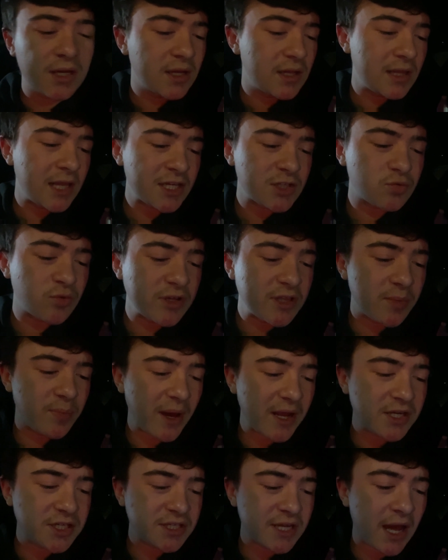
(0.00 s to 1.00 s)
Let's read the
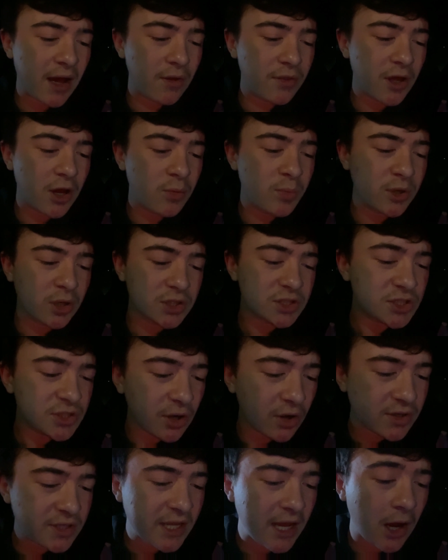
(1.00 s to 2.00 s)
bench now, though. We got
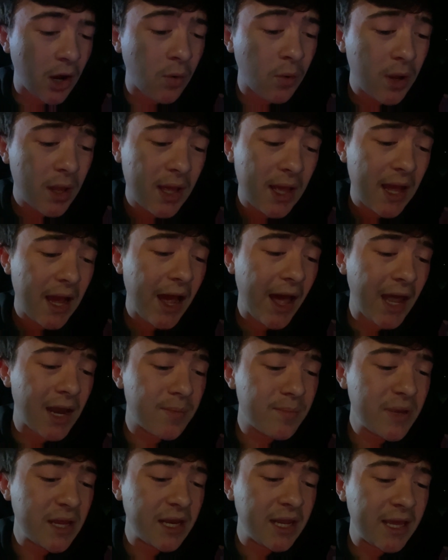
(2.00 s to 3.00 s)
Stockdale,
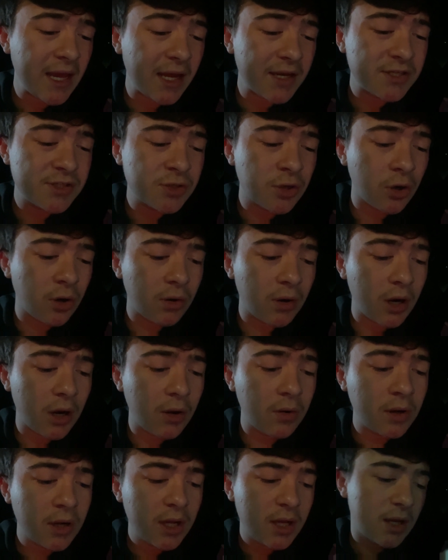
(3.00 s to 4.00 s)
Alamidi,
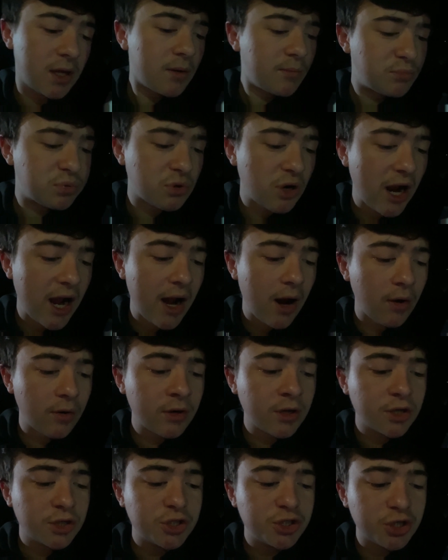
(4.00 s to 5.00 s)
Adatoro, Brown,
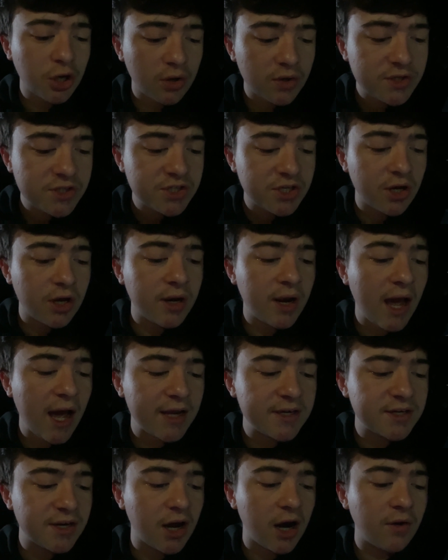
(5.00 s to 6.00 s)
Johnson,
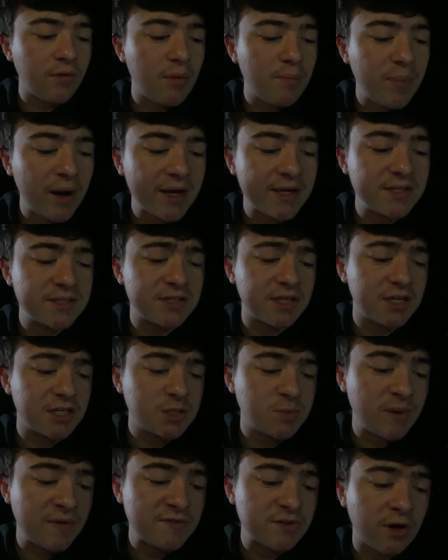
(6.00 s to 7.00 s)
Adeniran, back in
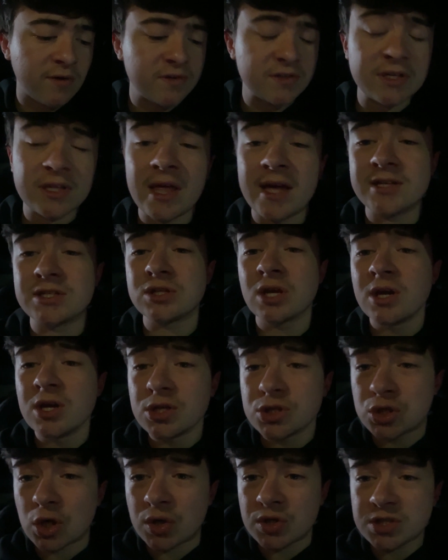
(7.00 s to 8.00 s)
Smith. So obviously there's
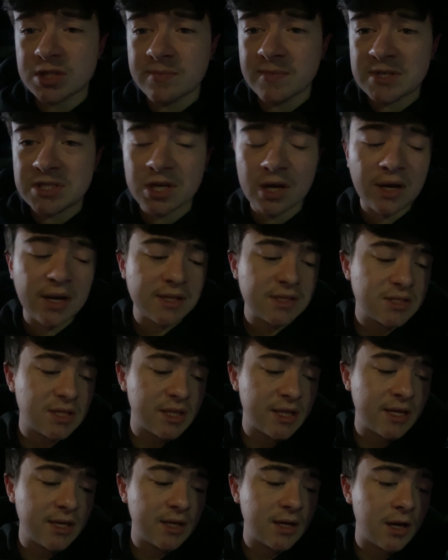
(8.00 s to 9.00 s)
Johnson returning to
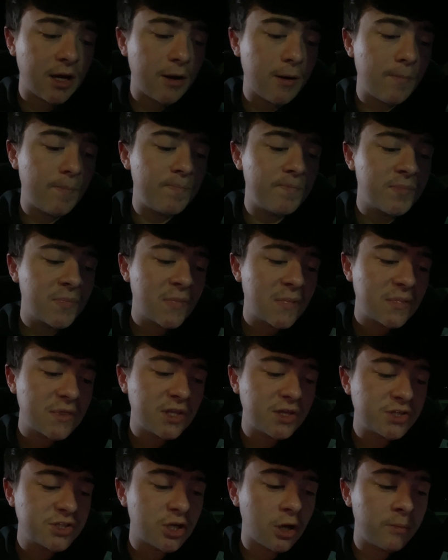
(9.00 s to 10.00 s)
the
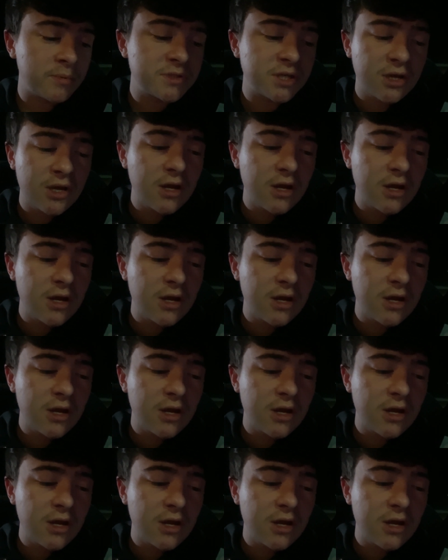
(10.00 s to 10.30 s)
subs.